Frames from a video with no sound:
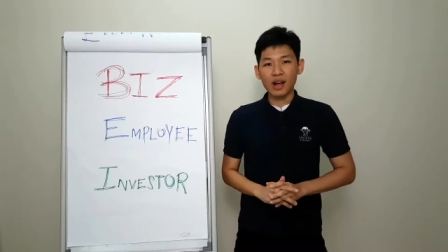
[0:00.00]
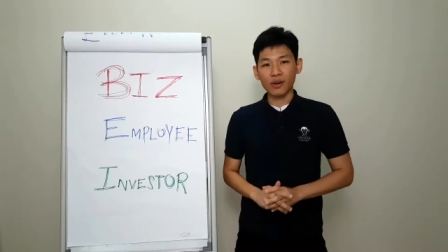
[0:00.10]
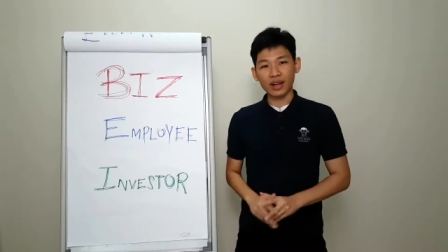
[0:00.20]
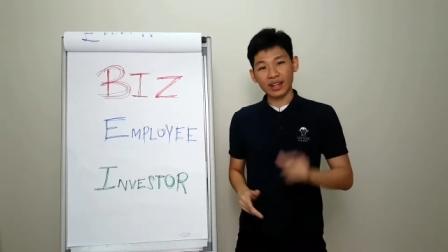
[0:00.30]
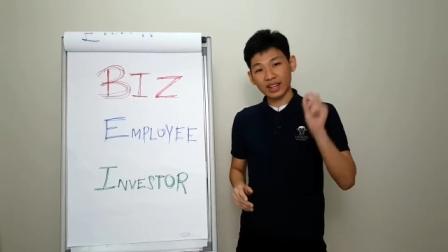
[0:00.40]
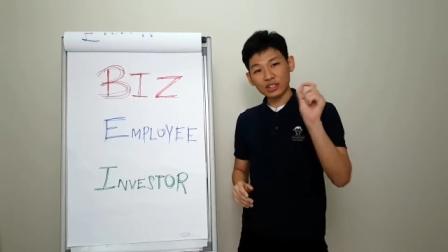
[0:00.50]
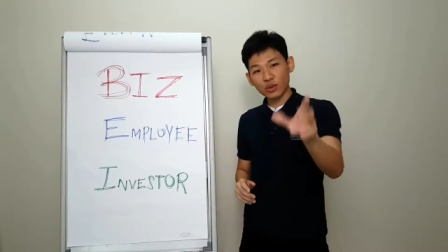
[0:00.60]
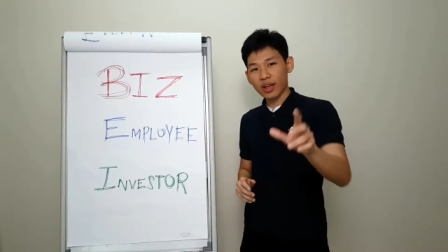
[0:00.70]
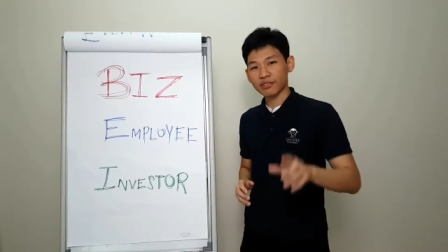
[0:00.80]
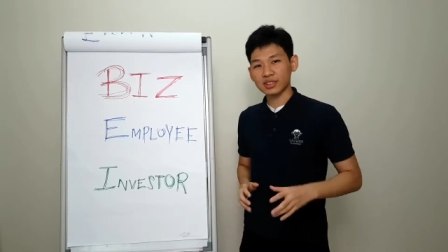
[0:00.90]
Okay, and that's
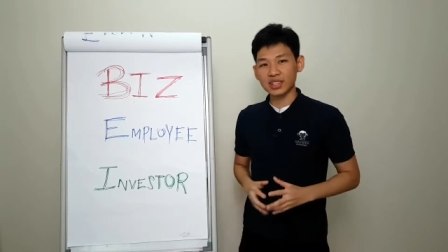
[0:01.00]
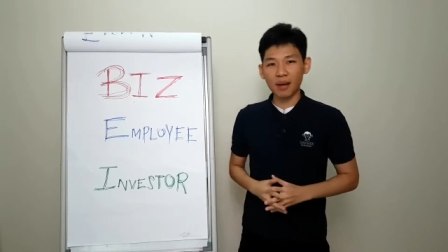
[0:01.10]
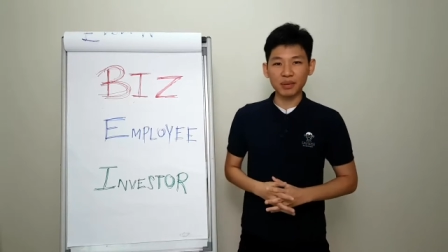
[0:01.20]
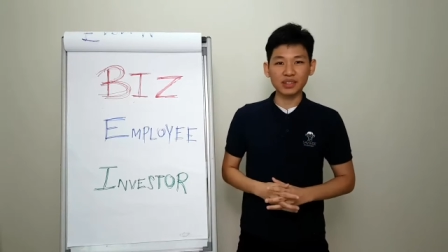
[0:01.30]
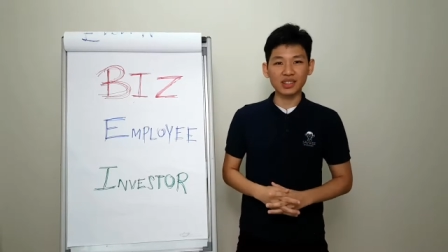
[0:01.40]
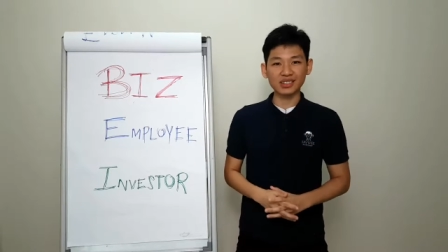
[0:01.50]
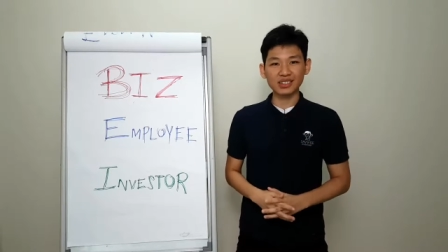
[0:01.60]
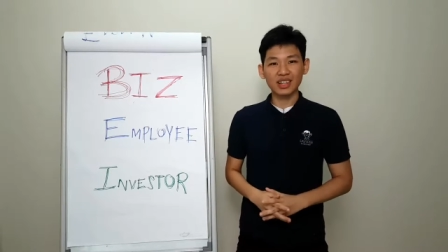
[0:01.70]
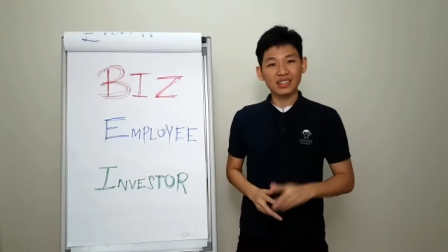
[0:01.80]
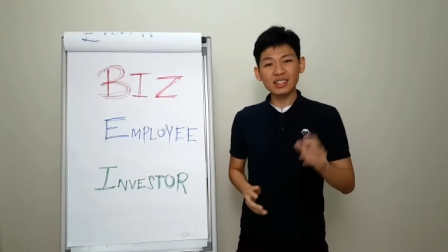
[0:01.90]
why you have to start
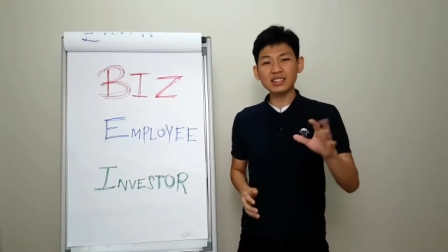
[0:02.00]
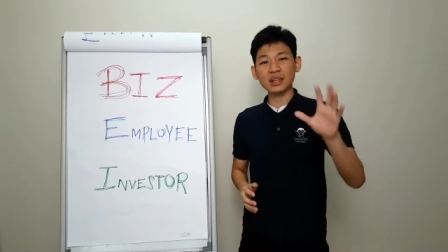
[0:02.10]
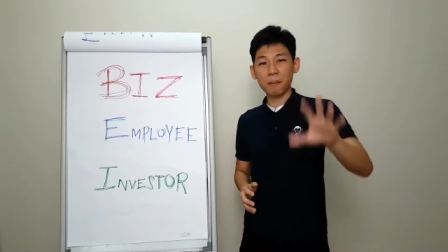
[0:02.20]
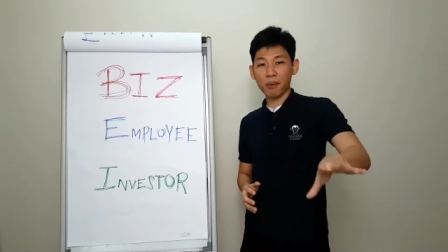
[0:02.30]
business. This is a